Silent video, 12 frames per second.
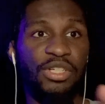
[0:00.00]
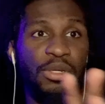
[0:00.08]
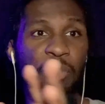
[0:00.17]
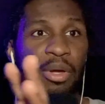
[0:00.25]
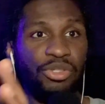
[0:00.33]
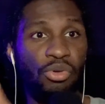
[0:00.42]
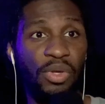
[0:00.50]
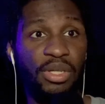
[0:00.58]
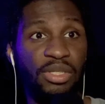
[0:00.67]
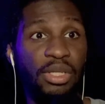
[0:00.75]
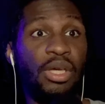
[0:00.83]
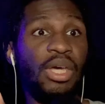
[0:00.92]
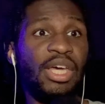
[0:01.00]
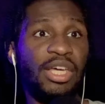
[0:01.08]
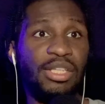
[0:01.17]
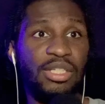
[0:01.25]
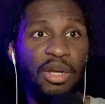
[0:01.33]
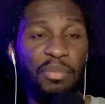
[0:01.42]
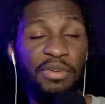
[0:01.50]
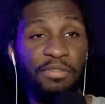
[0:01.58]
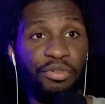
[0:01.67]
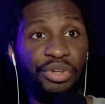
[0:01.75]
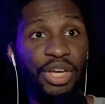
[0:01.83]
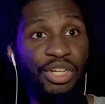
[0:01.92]
Now they ship out to O K C. He's
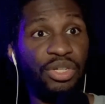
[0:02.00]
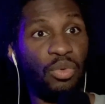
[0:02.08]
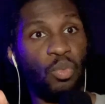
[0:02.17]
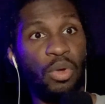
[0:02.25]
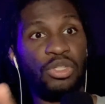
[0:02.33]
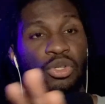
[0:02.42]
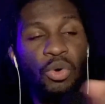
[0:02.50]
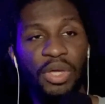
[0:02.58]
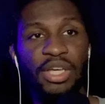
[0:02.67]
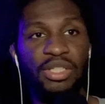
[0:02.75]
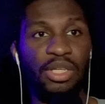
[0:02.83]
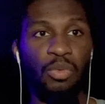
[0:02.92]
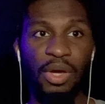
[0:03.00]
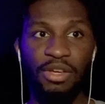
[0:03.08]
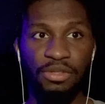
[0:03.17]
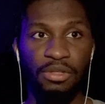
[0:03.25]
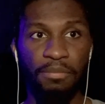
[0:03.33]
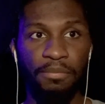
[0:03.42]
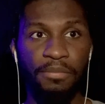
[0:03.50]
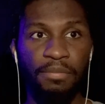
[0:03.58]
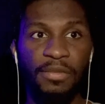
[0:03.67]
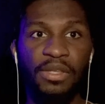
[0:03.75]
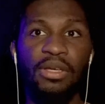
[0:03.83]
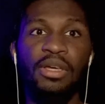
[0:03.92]
going to be a free agent once O K C waives him.